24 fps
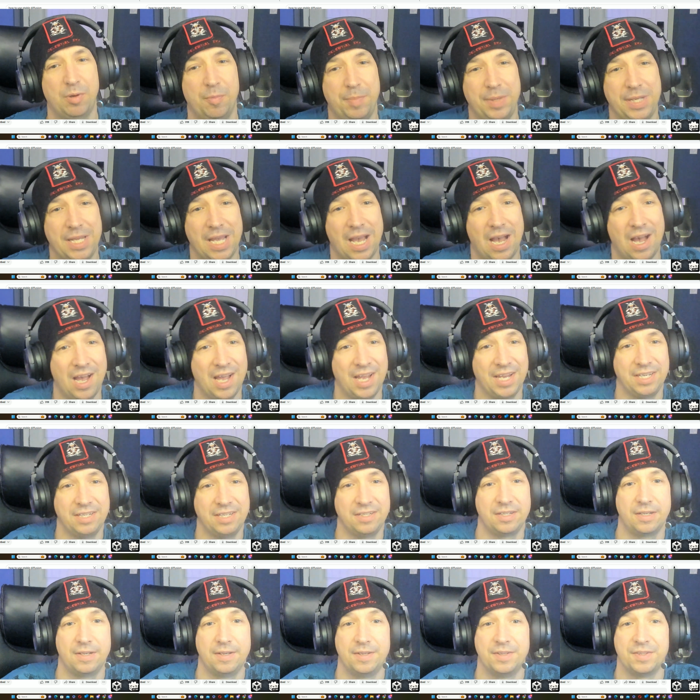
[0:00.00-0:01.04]

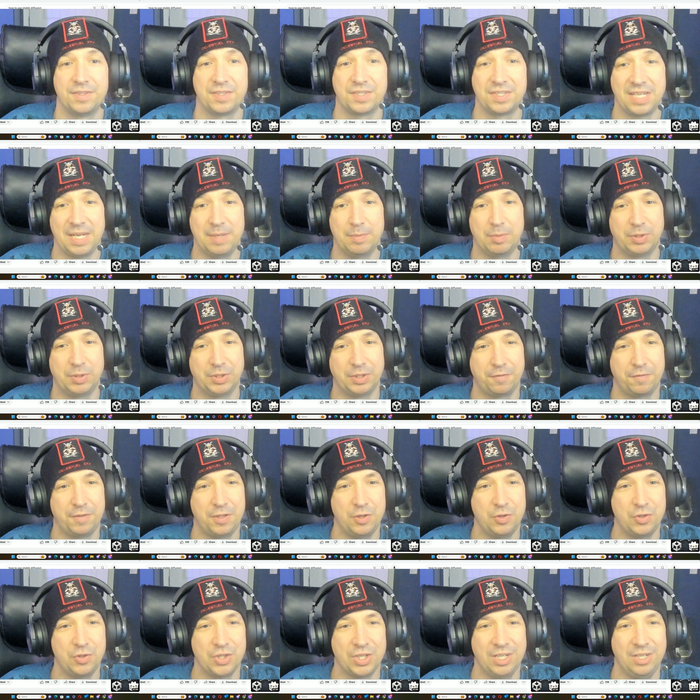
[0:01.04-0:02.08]
behind Stable
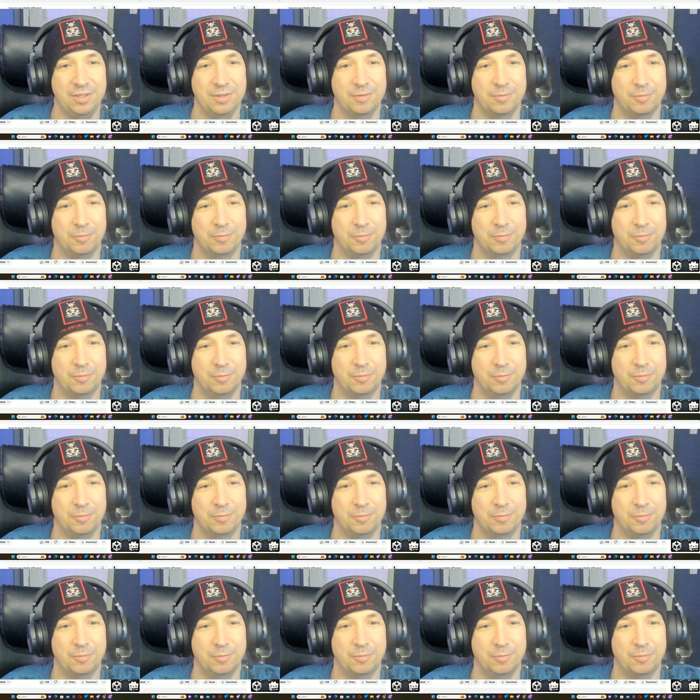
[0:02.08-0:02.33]
Diffusion.